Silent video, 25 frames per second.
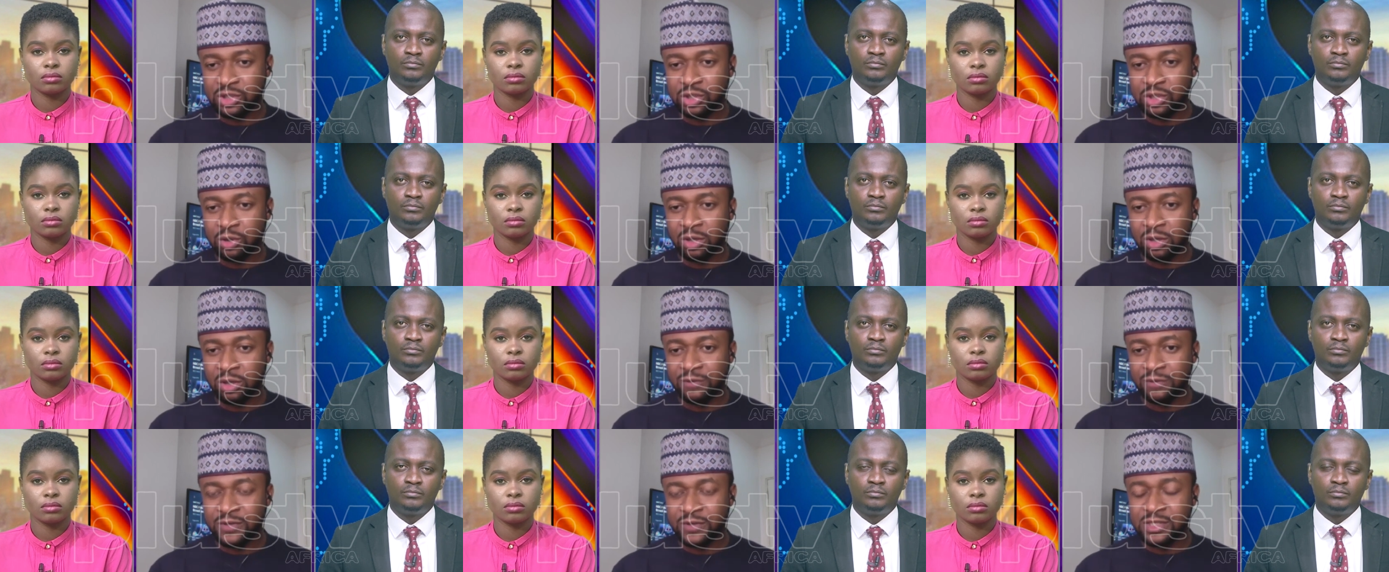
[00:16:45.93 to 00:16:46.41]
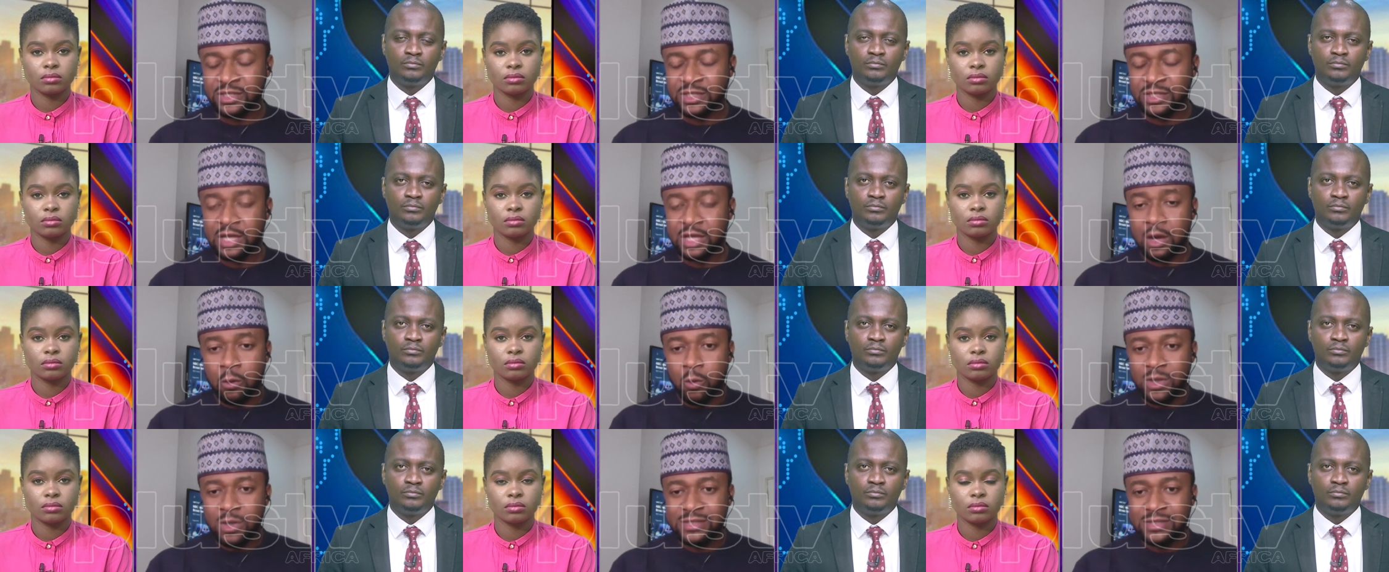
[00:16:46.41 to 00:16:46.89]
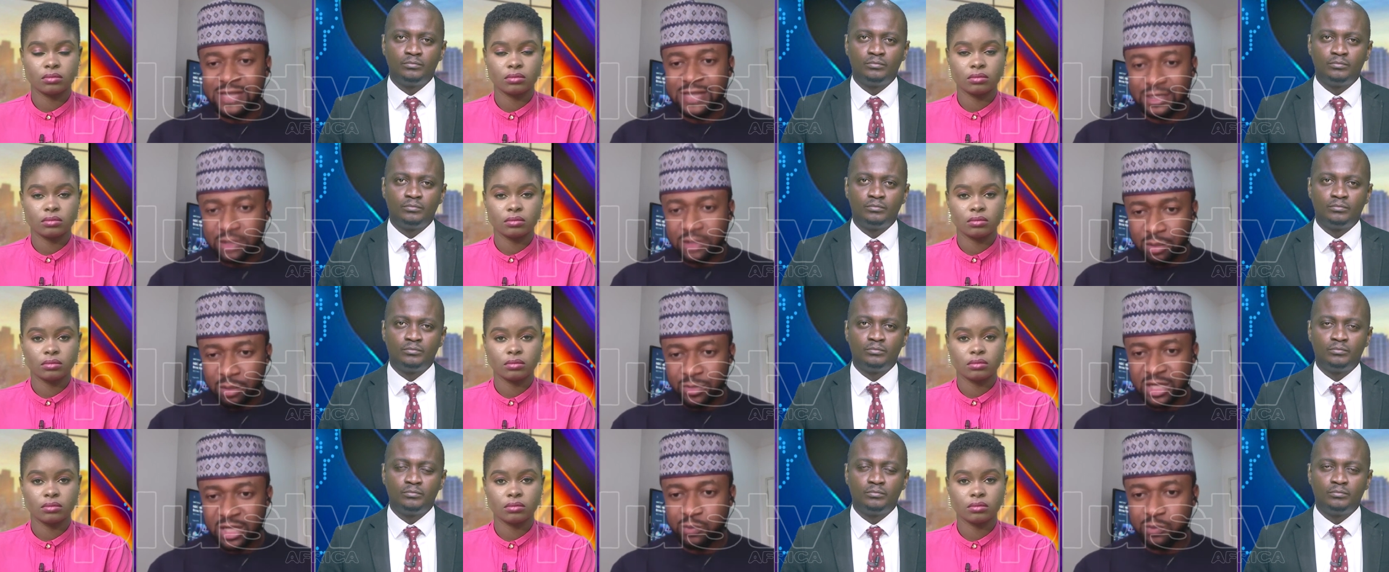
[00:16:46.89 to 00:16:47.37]
Speaker 1: Once that dominant
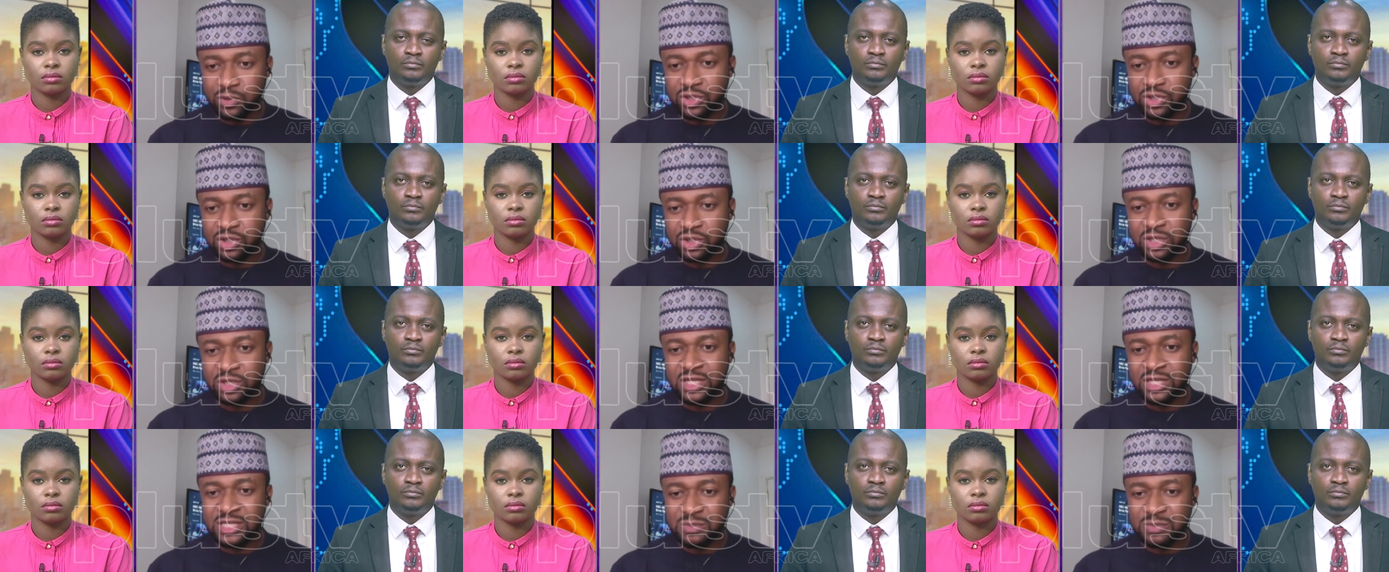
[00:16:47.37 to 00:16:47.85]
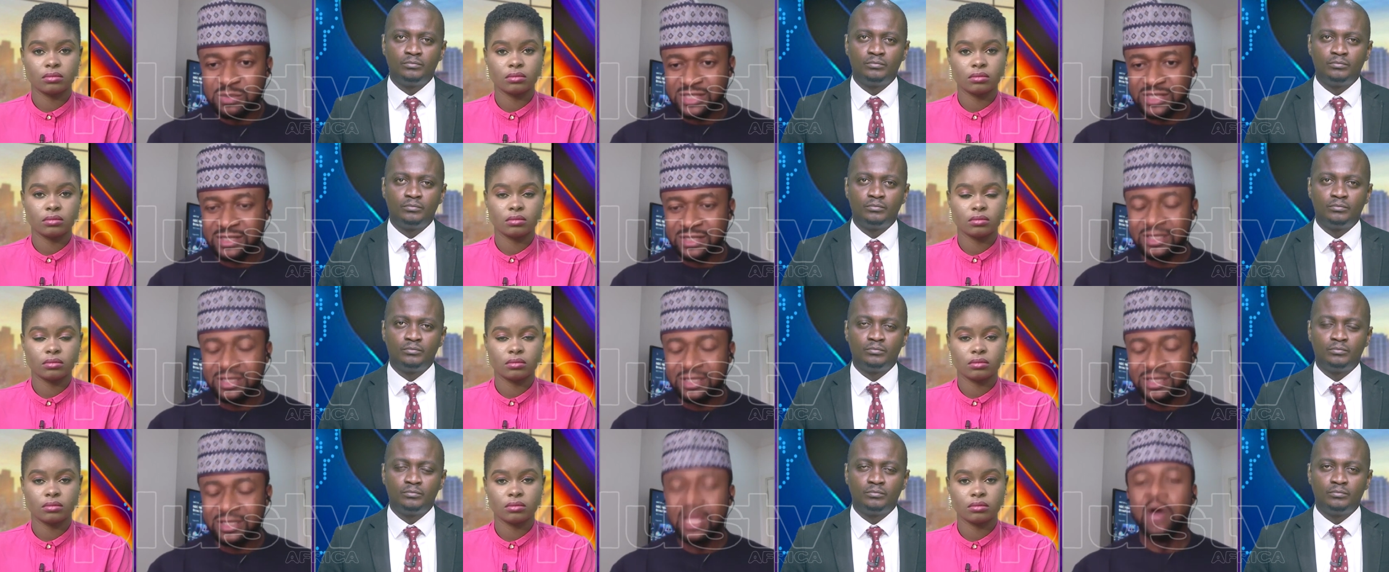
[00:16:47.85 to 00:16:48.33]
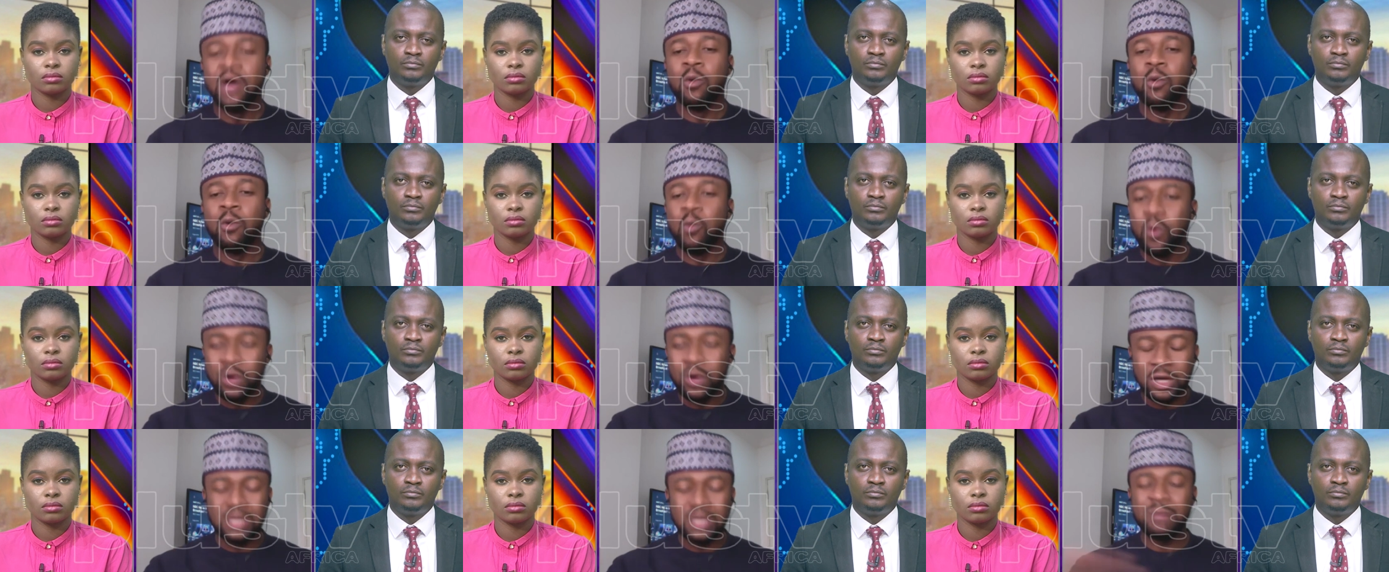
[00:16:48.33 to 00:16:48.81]
position is missing, we'll keep
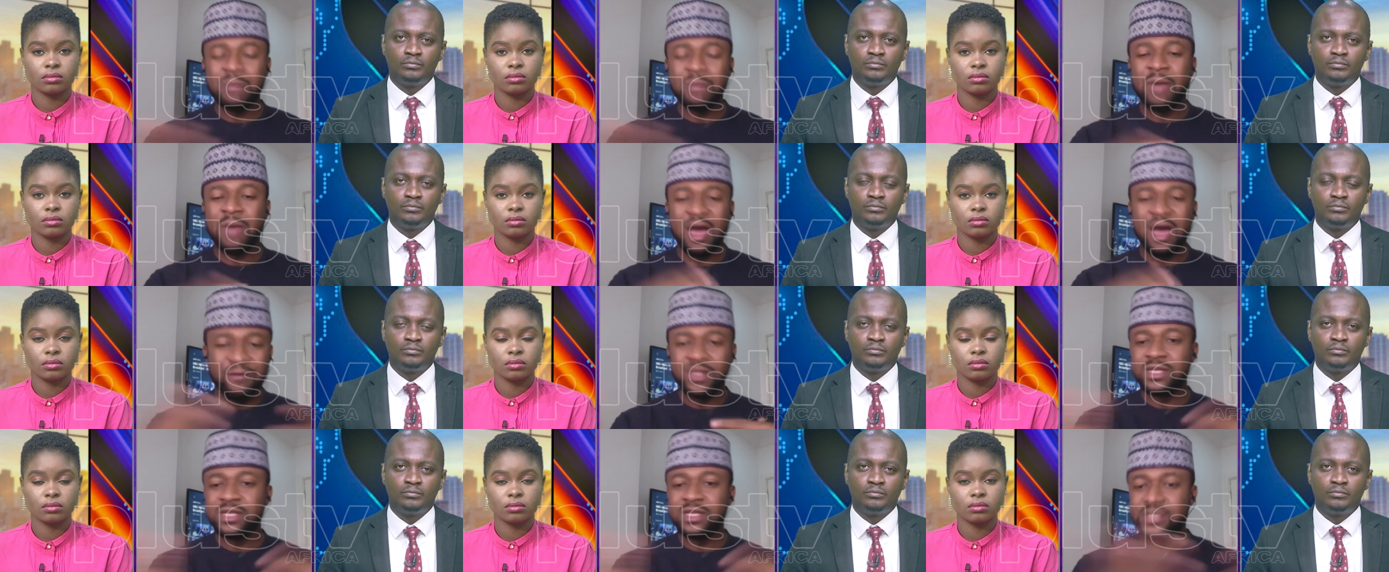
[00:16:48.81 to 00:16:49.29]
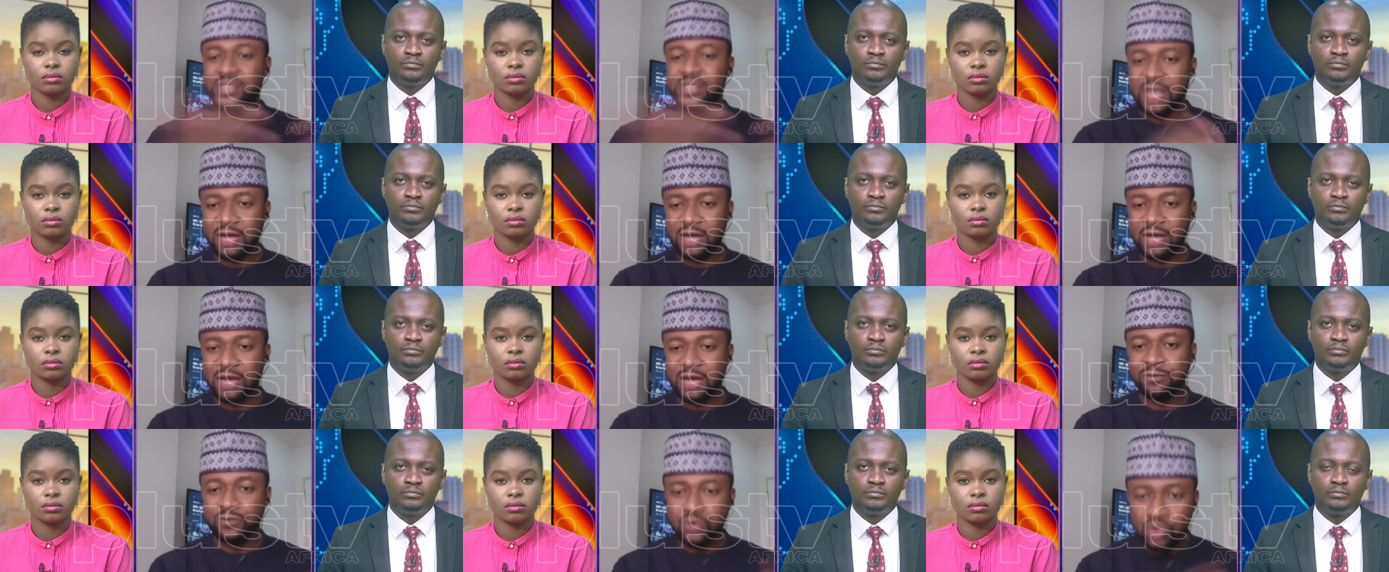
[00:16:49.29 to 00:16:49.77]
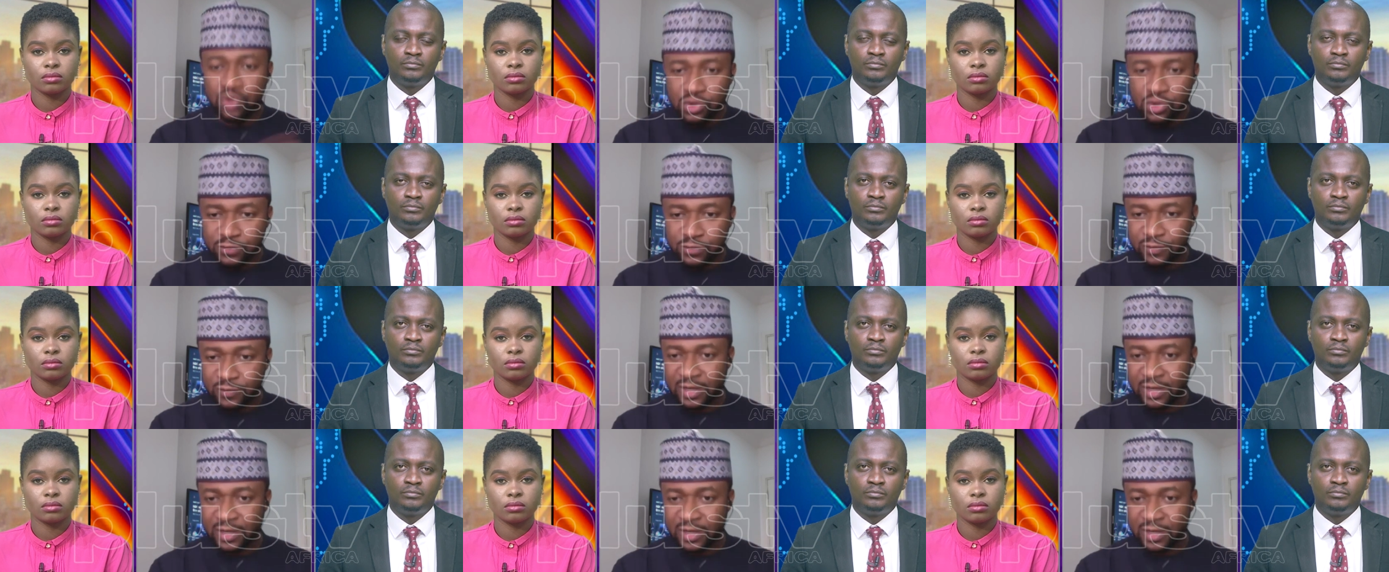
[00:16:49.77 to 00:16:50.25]
having this kind of news flying around.